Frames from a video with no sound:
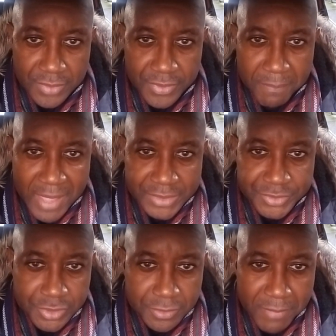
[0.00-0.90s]
The
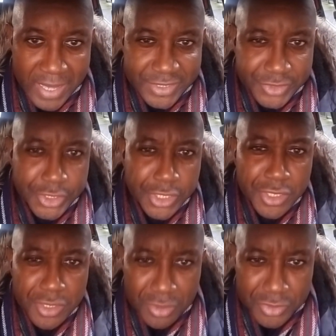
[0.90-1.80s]
mountain might
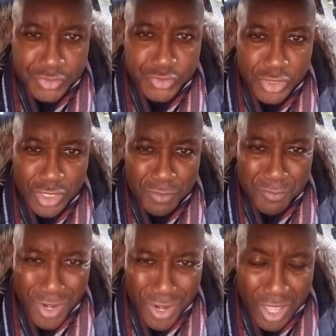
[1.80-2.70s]
still
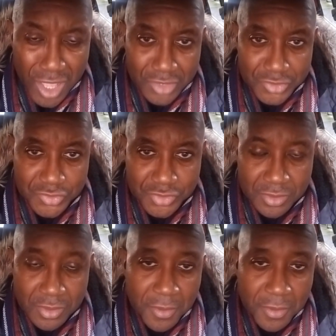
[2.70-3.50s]
seem large,